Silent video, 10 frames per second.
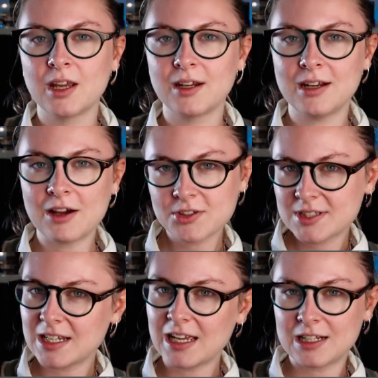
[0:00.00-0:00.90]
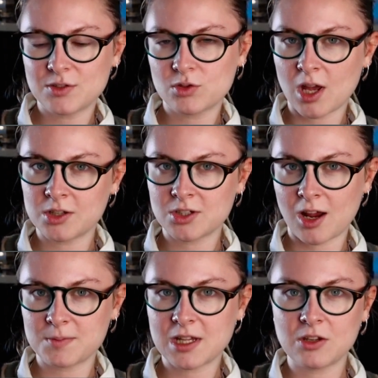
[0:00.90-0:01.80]
Now you'll see a list of search
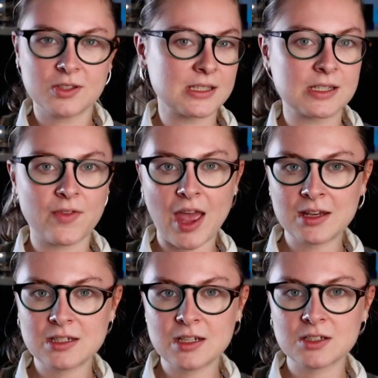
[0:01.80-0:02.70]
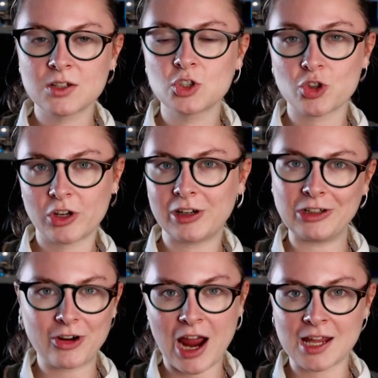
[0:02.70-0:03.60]
terms that users have entered, triggering
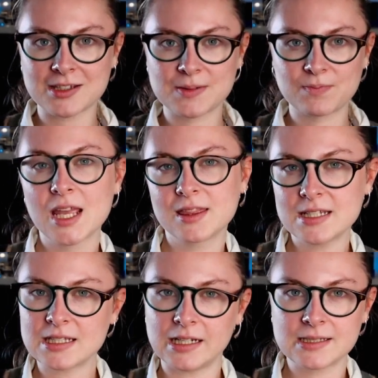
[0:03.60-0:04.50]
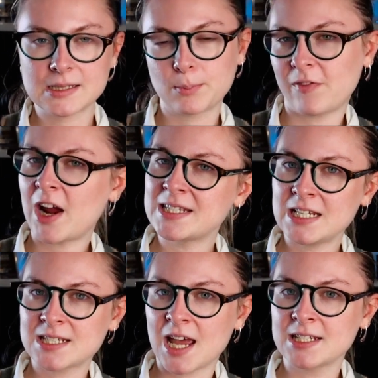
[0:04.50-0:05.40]
your ads. This list provides
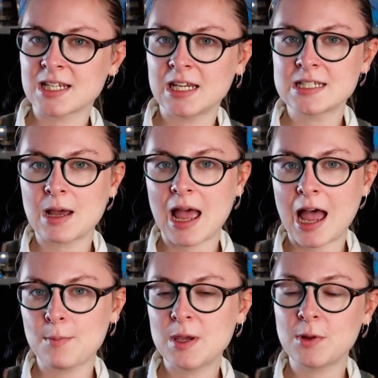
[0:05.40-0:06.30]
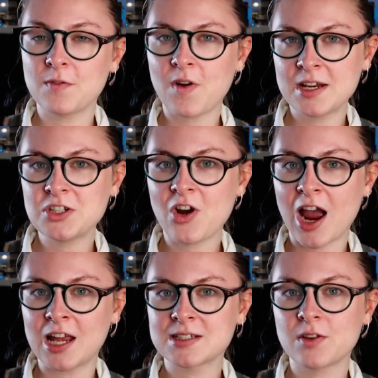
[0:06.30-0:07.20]
insights into how people are finding your
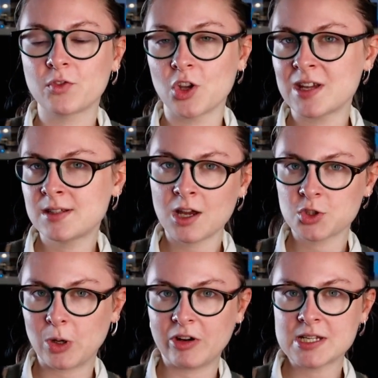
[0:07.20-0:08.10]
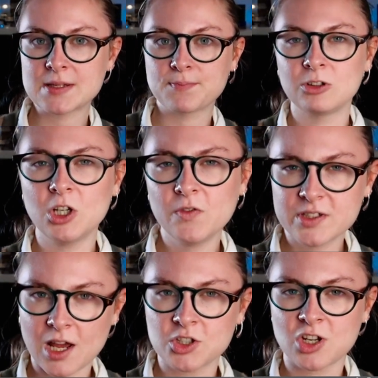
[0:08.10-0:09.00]
ads through their search queries. Look for
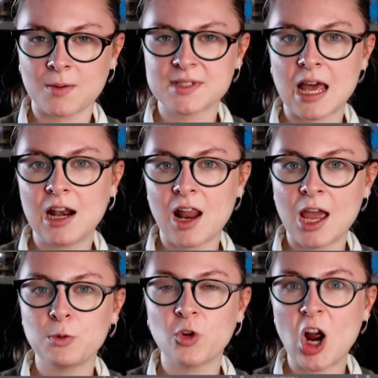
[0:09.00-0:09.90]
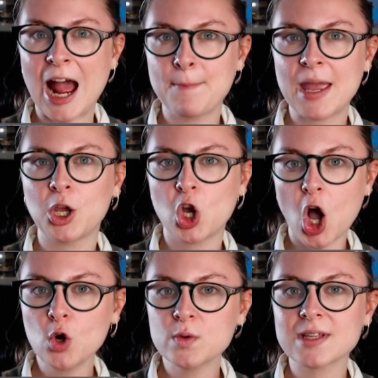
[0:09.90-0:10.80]
search terms that align with your campaign
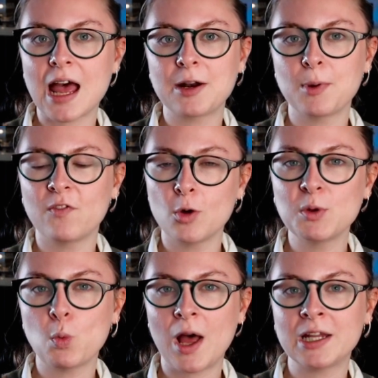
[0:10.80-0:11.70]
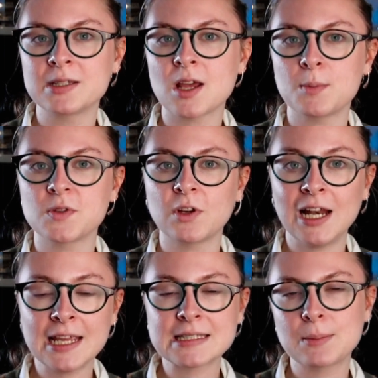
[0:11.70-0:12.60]
goals and are performing well in terms of
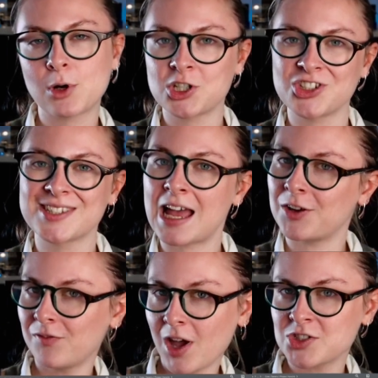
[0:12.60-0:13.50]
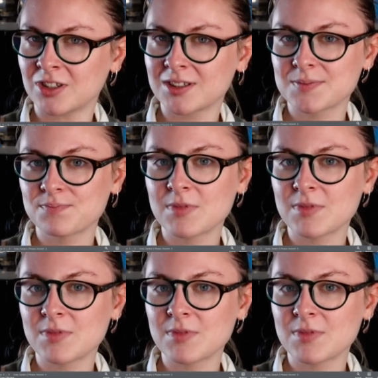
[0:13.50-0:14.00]
clicks, impressions, and conversions.